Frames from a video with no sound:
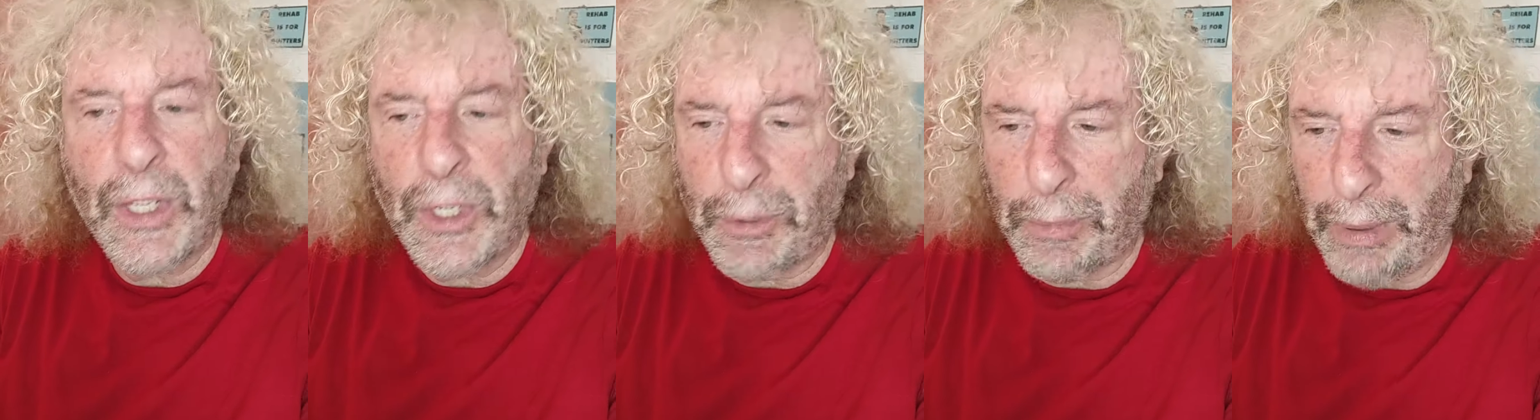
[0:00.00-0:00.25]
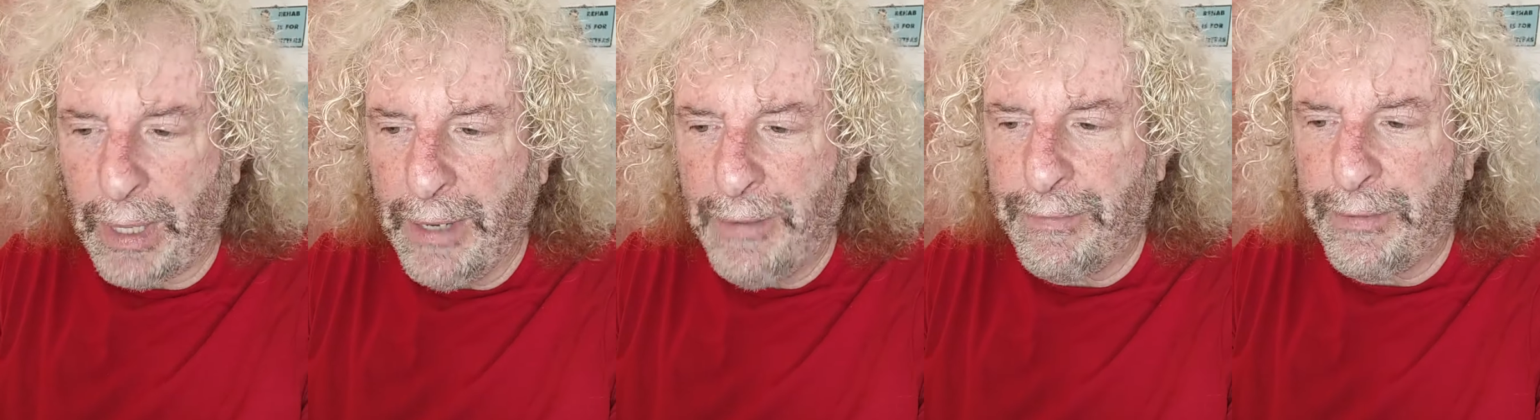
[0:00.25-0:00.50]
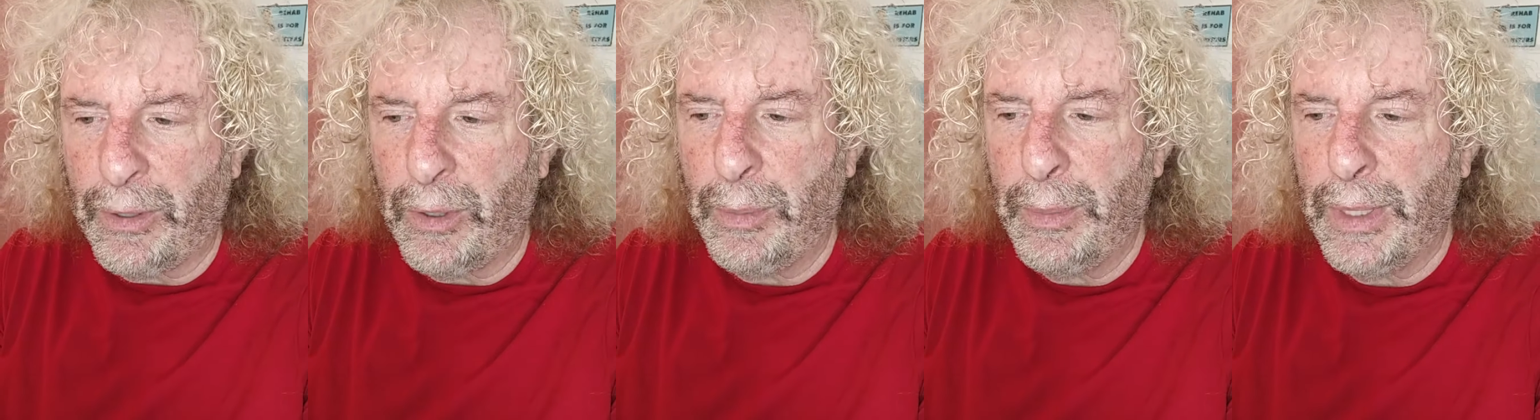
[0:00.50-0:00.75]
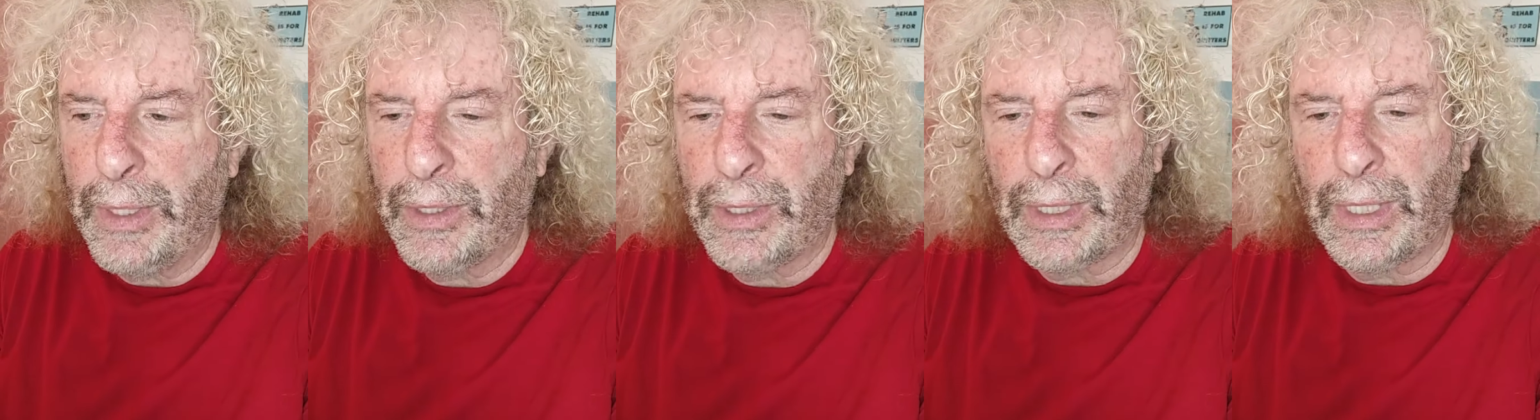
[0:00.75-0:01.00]
and spray
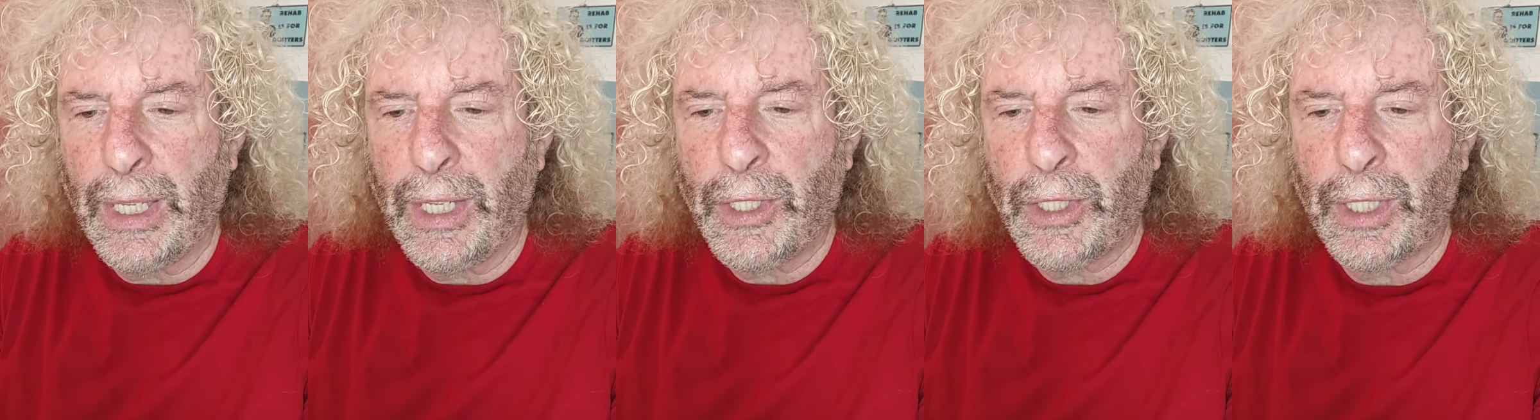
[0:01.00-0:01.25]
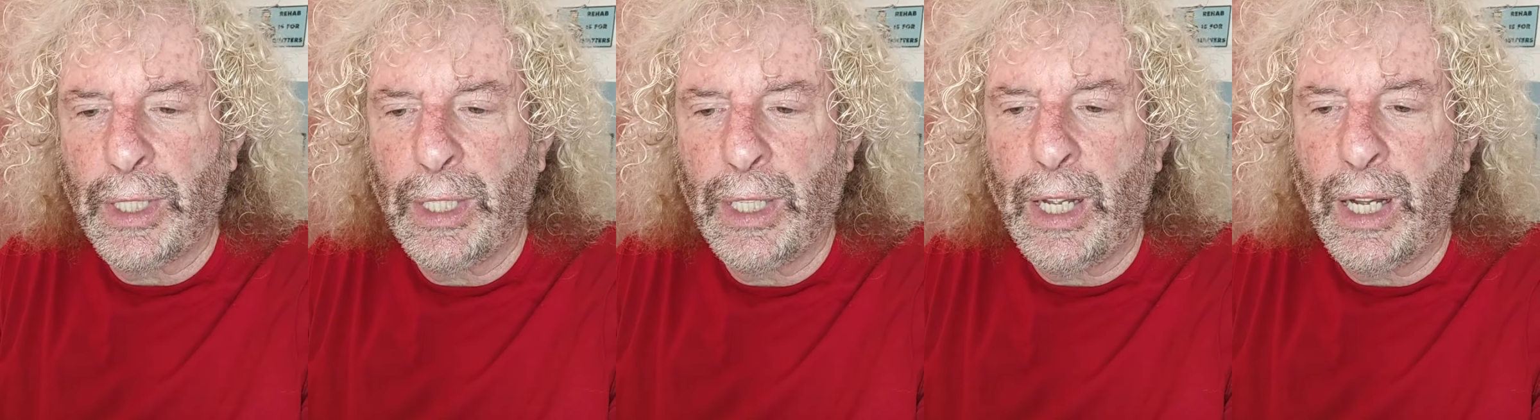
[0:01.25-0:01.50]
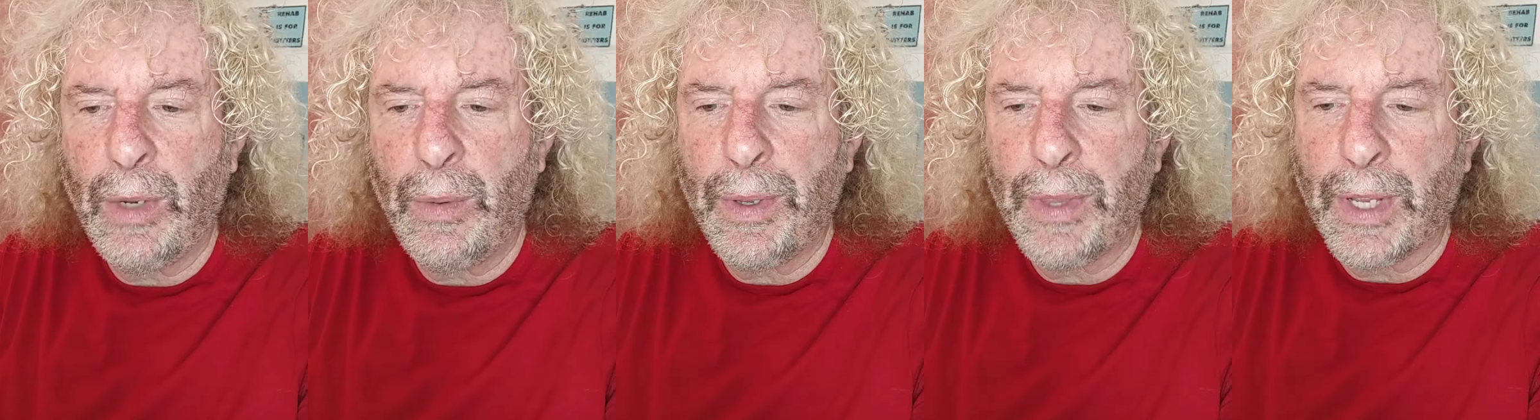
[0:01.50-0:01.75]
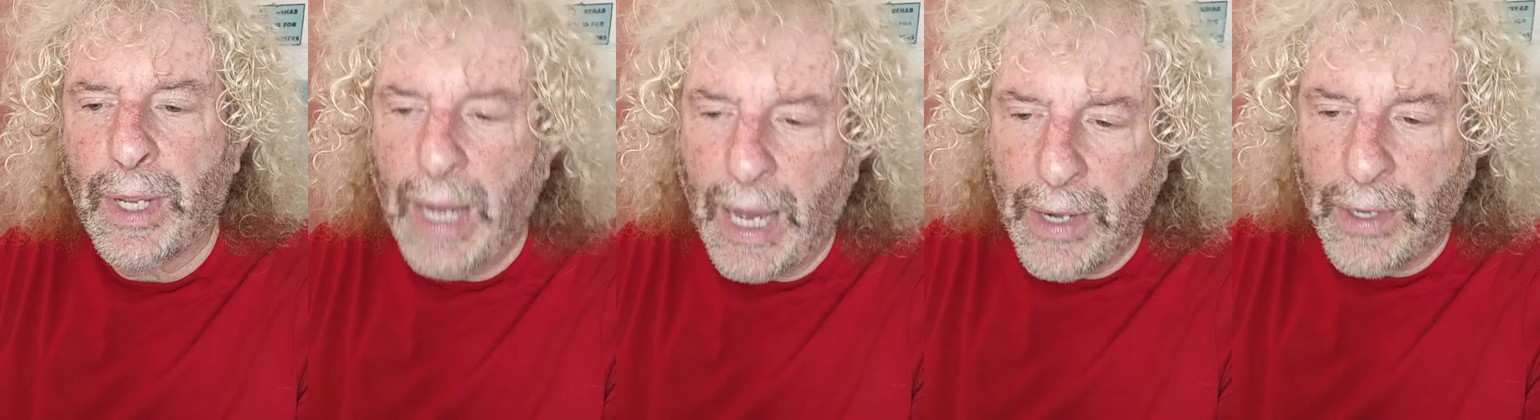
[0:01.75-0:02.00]
foam insulation along
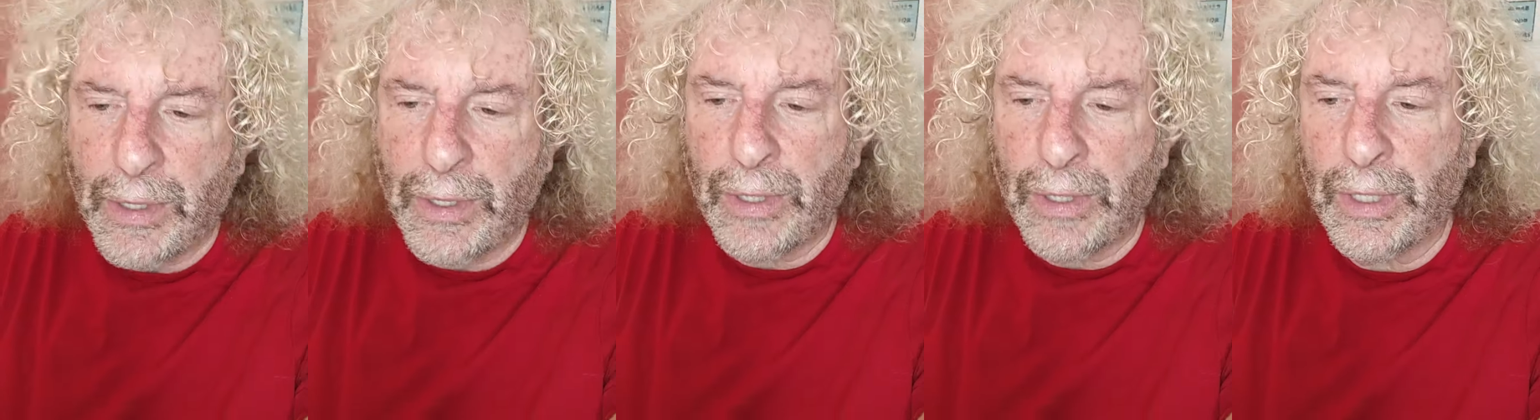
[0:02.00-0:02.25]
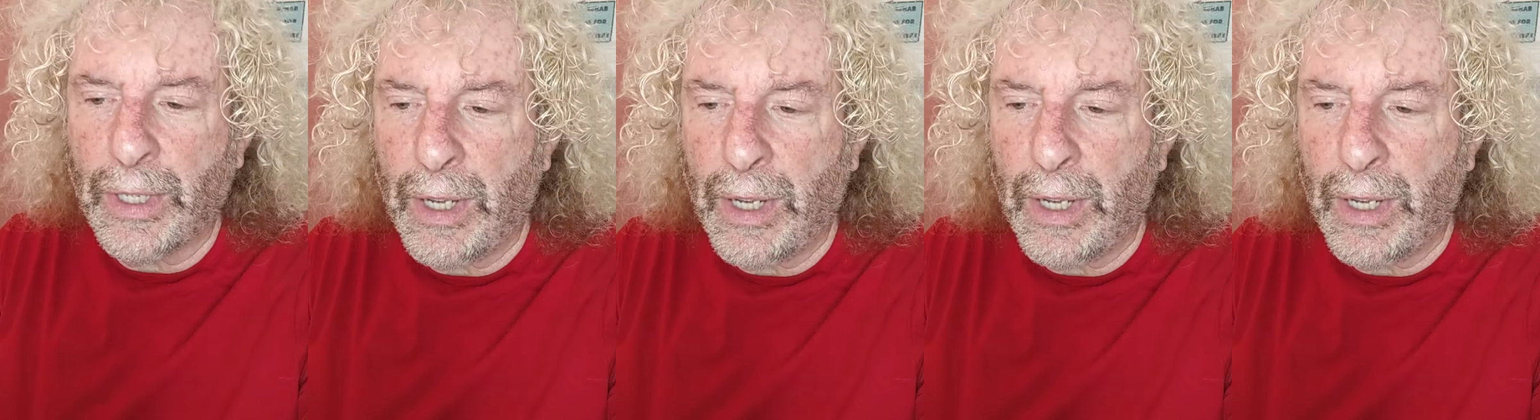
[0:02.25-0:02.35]
with gutters